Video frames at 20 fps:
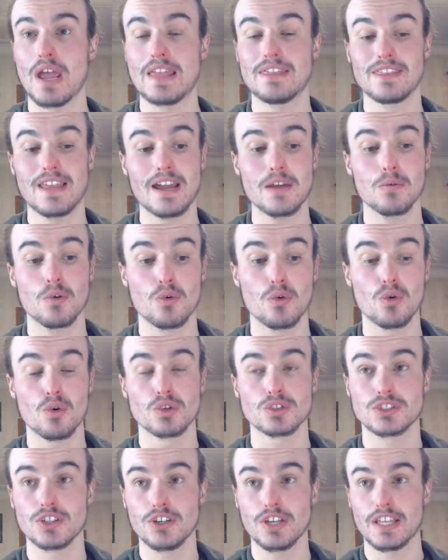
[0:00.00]
and they will
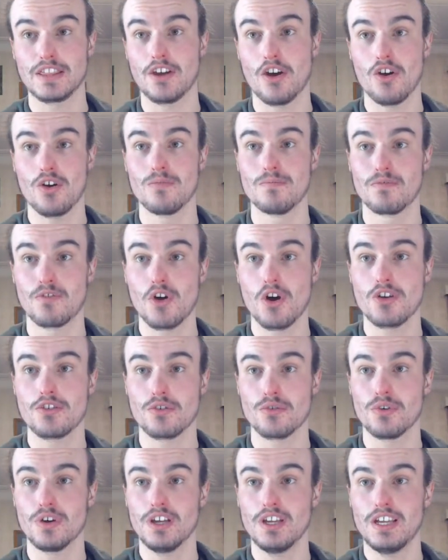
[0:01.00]
also get the home
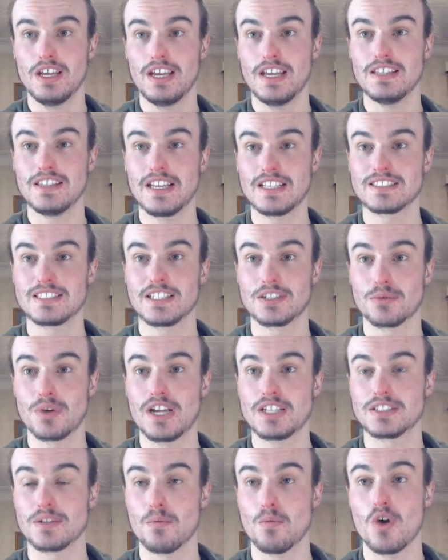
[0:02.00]
final in that
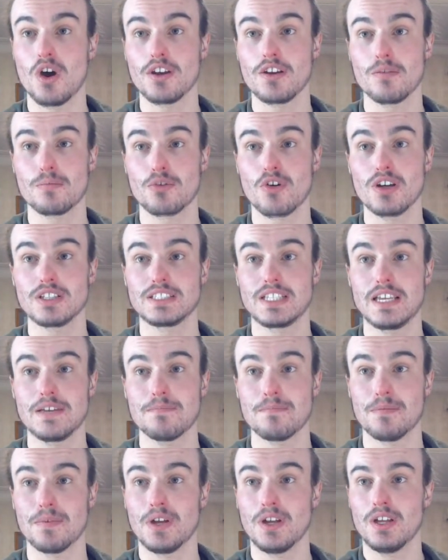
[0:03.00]
situation. Why no Bryce
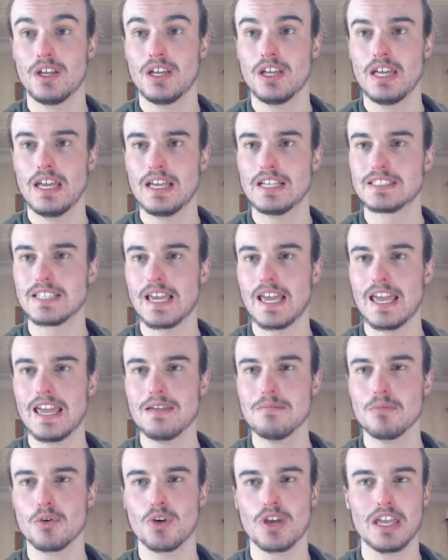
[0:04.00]
Hem? Is it
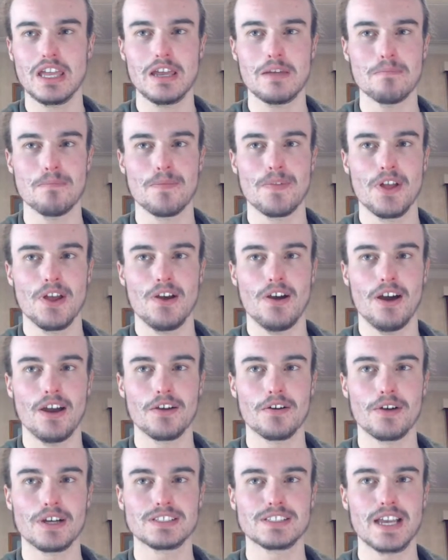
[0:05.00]
Hem or Hem? I
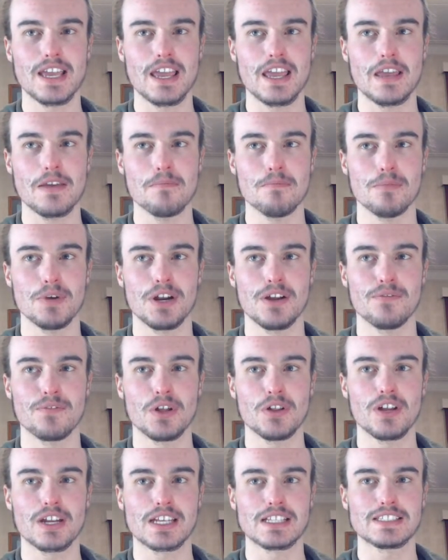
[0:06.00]
always say Hem, but I
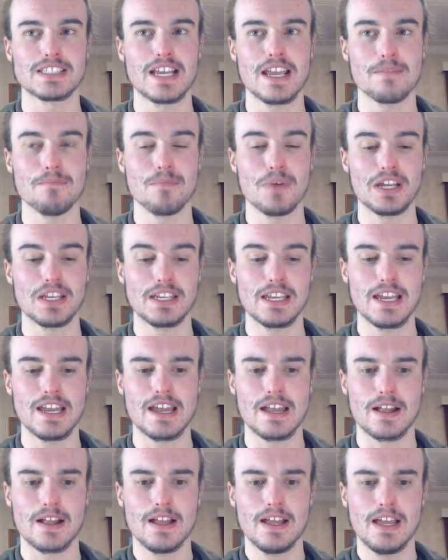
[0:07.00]
feel like it's Hem. But
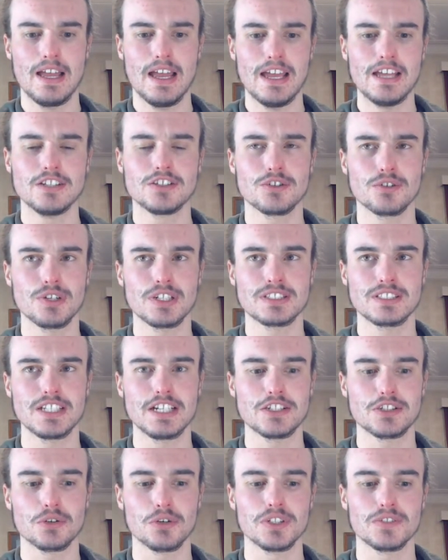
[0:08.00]
yeah,
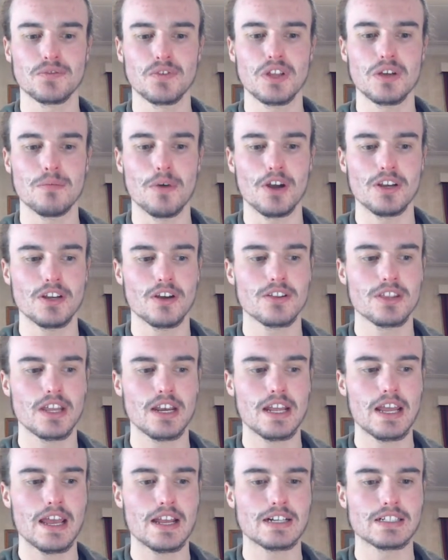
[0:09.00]
interesting choice for them. I know that
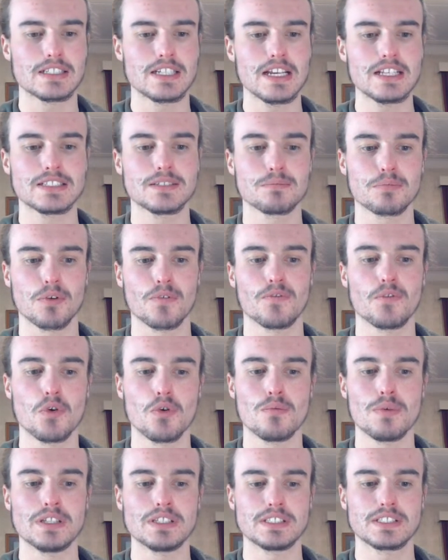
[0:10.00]
he had a decent
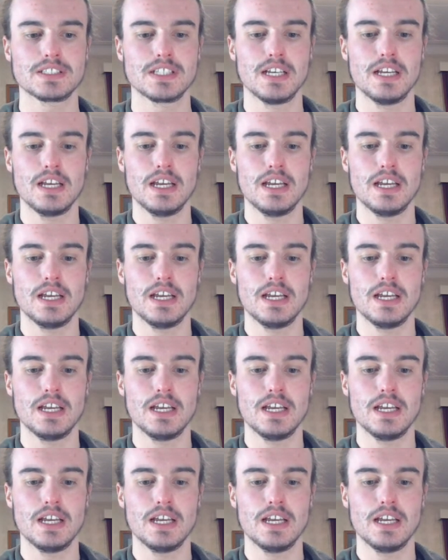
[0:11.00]
performance